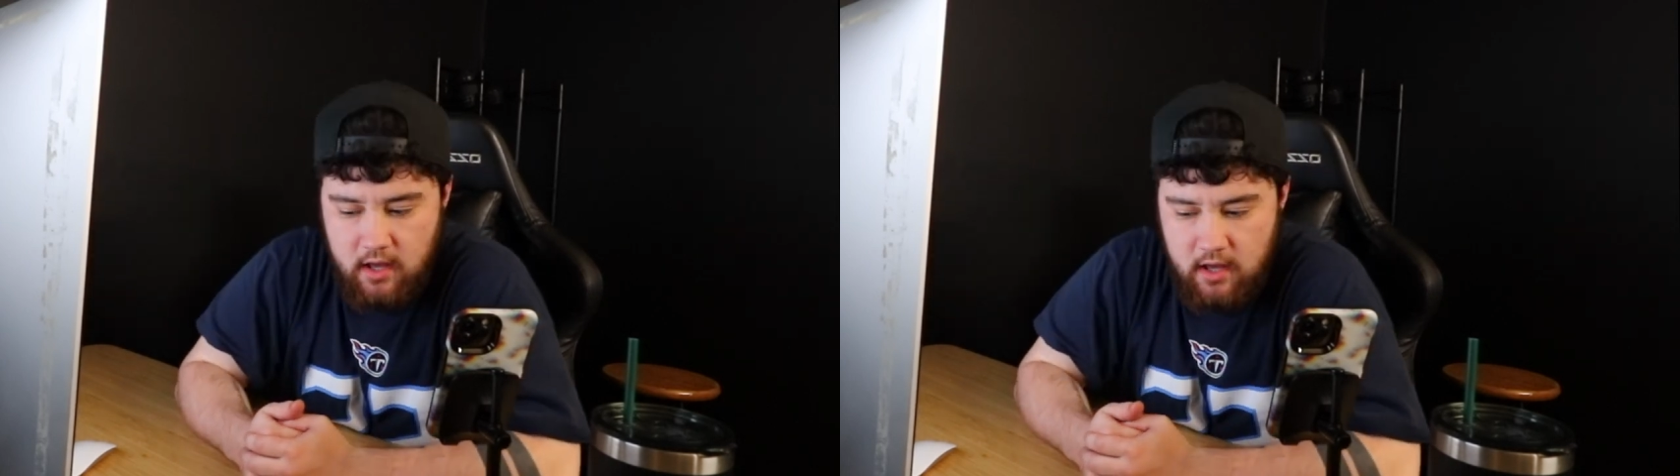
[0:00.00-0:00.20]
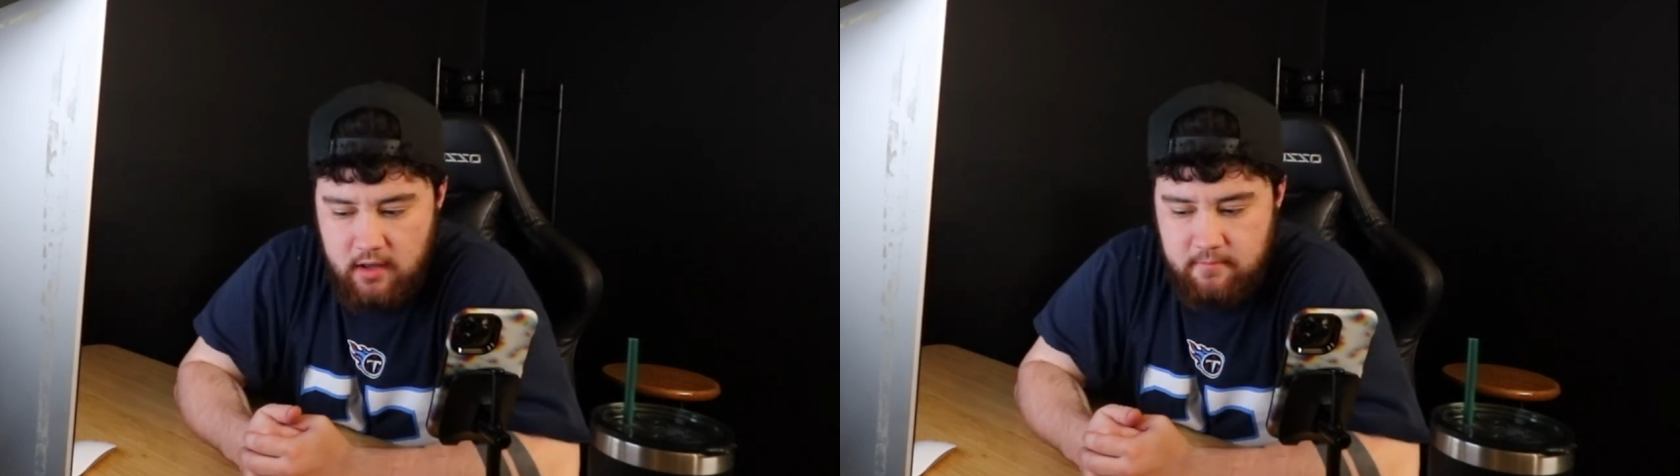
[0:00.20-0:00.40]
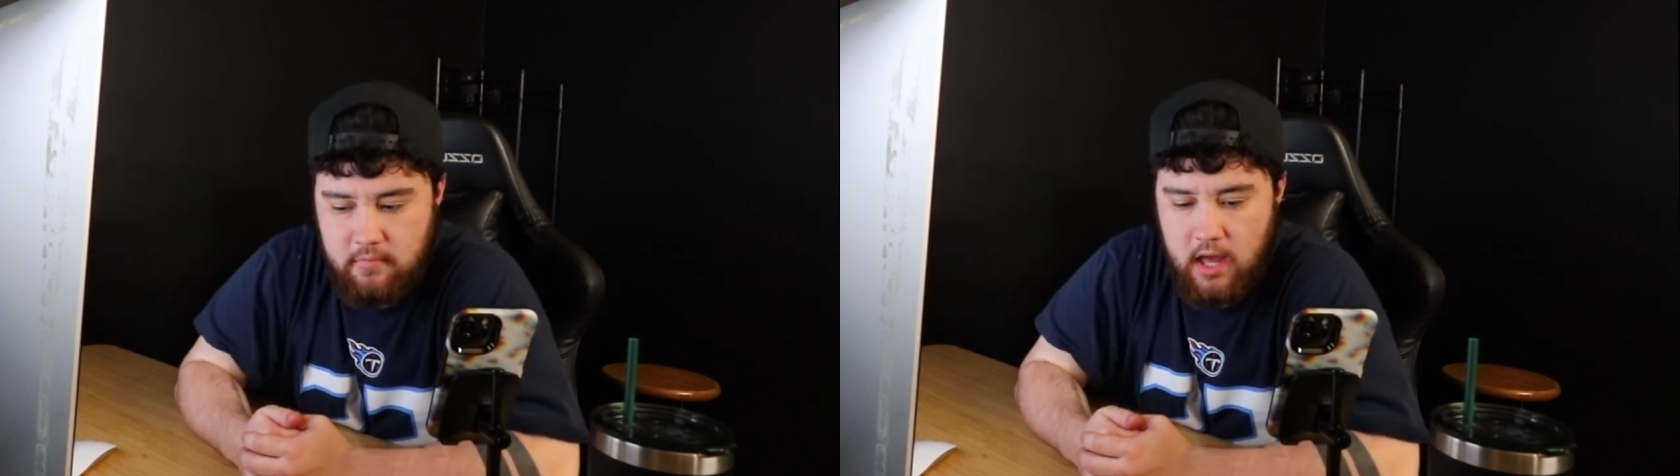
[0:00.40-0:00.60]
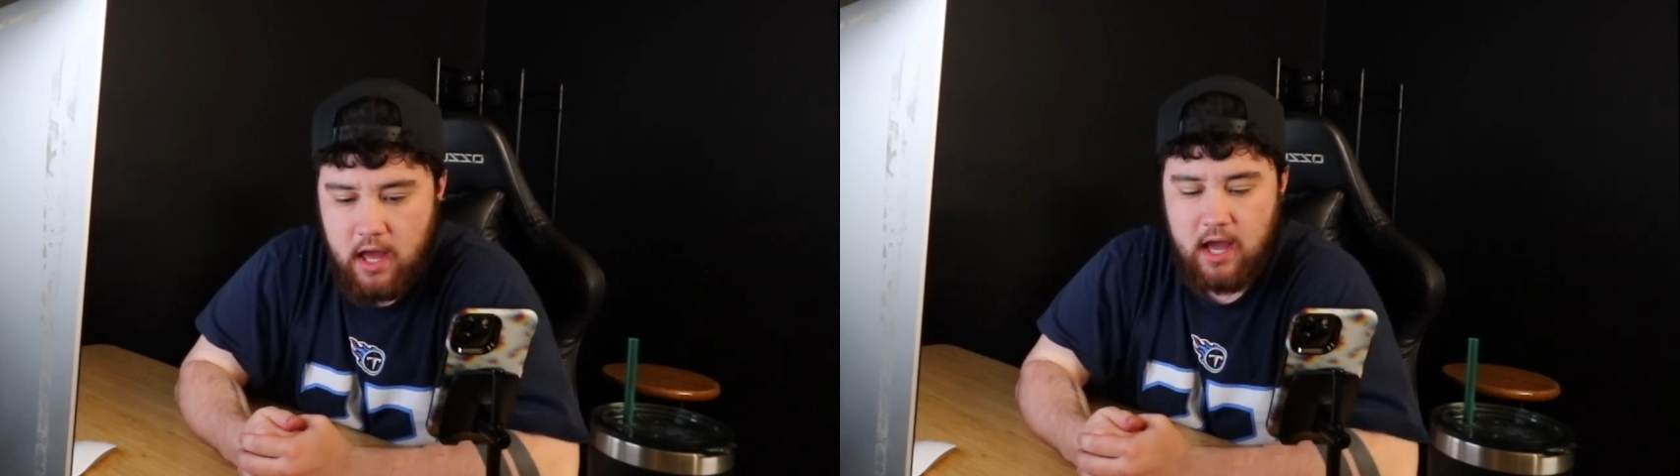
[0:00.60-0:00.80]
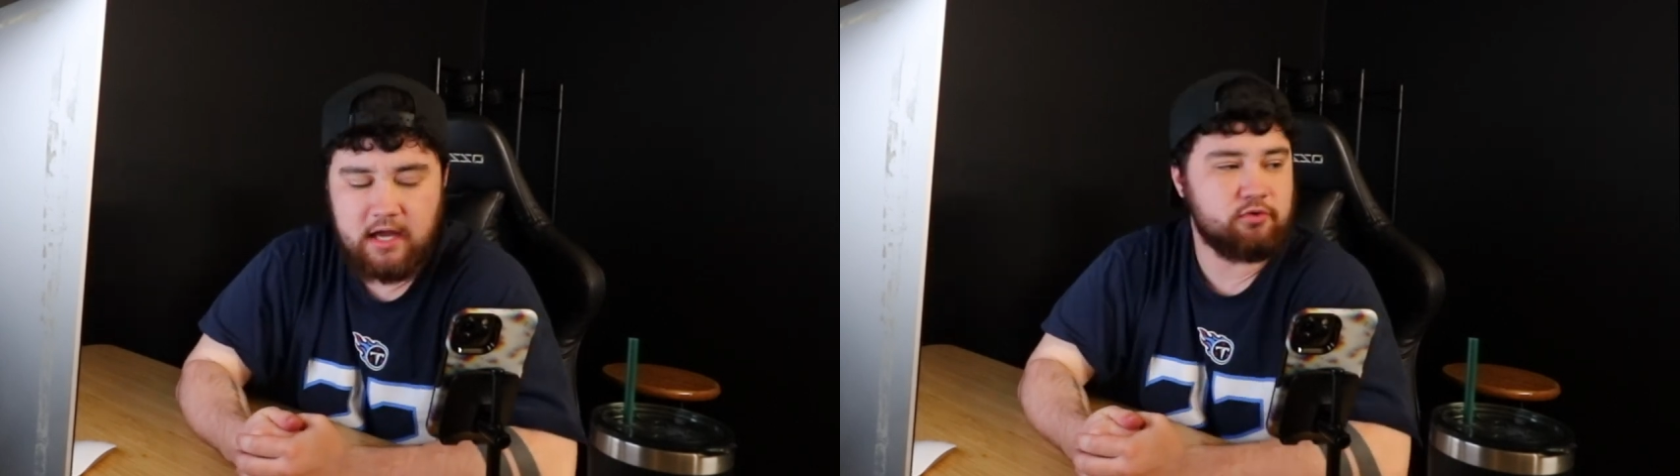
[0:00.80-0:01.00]
Um,
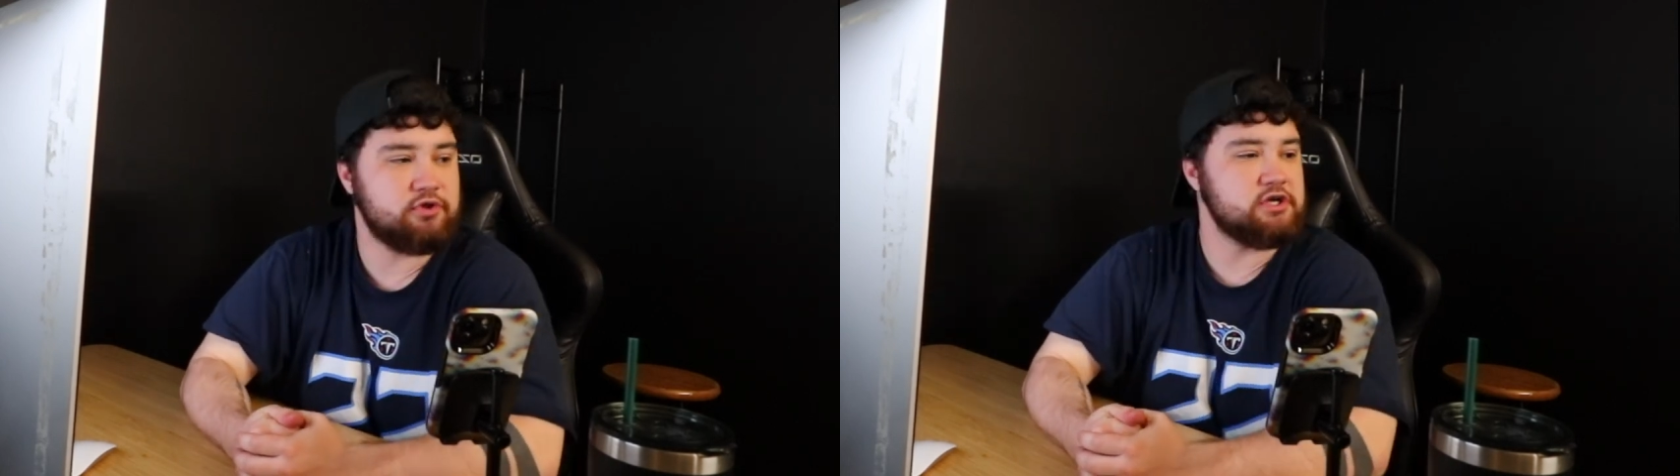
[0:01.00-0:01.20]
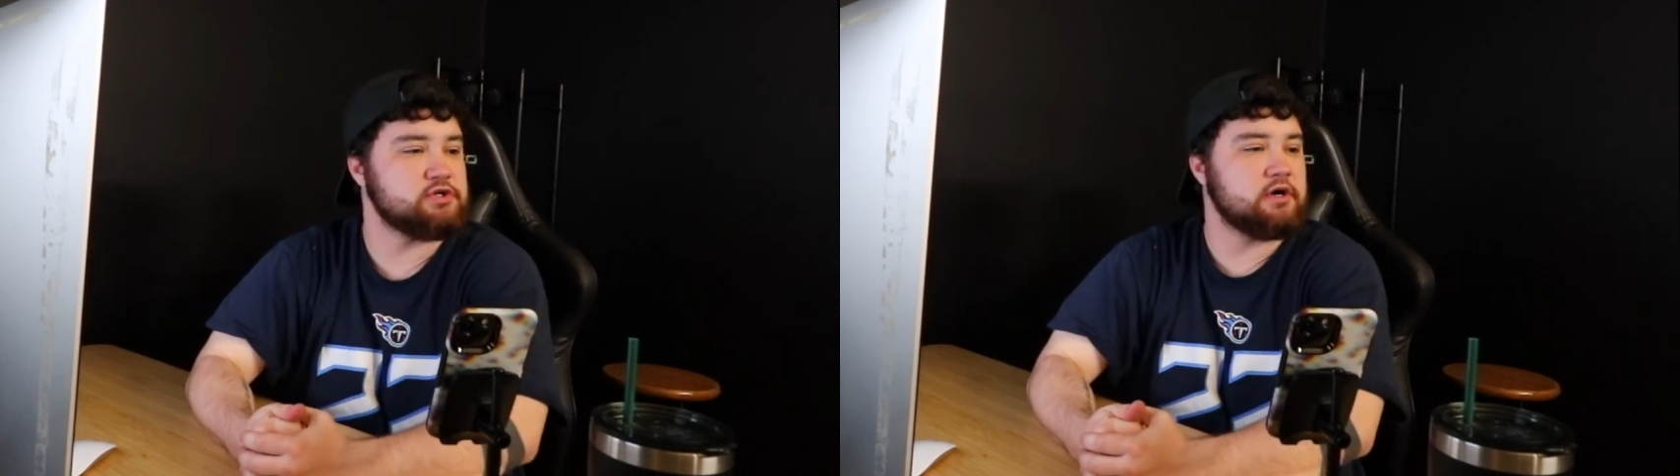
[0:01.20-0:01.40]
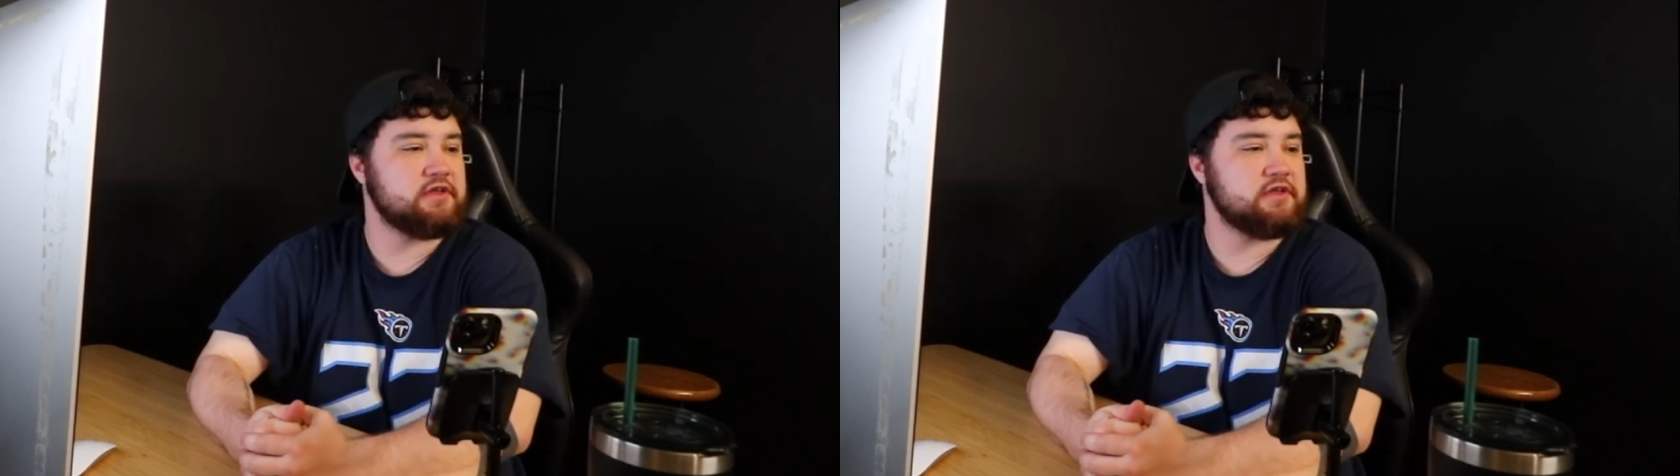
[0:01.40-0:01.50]
I don't think so.